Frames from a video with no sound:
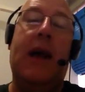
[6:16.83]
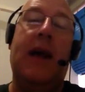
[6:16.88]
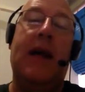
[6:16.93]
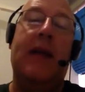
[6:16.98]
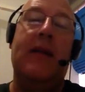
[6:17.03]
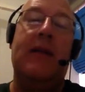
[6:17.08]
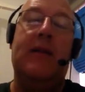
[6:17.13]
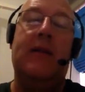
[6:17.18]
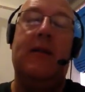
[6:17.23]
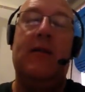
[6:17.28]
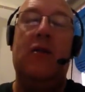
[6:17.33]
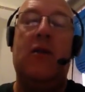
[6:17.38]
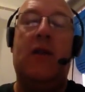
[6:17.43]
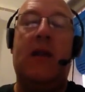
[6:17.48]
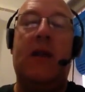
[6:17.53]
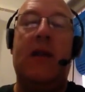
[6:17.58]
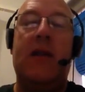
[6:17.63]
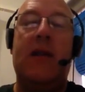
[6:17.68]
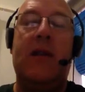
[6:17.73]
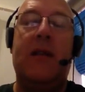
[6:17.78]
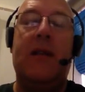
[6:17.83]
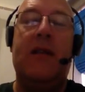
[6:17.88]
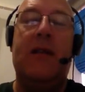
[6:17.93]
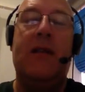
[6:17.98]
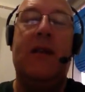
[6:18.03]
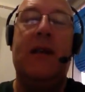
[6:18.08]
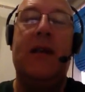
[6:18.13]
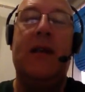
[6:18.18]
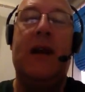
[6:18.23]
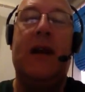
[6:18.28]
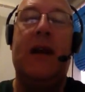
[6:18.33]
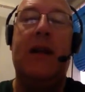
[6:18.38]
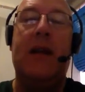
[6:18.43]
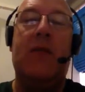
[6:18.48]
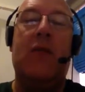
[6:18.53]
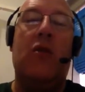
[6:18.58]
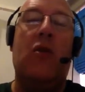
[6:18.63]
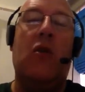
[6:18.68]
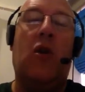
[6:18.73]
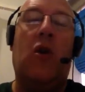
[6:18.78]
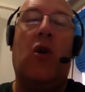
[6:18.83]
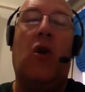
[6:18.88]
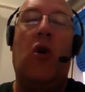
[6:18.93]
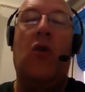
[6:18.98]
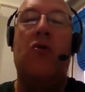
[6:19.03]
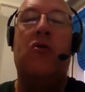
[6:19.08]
And you can see that if you log on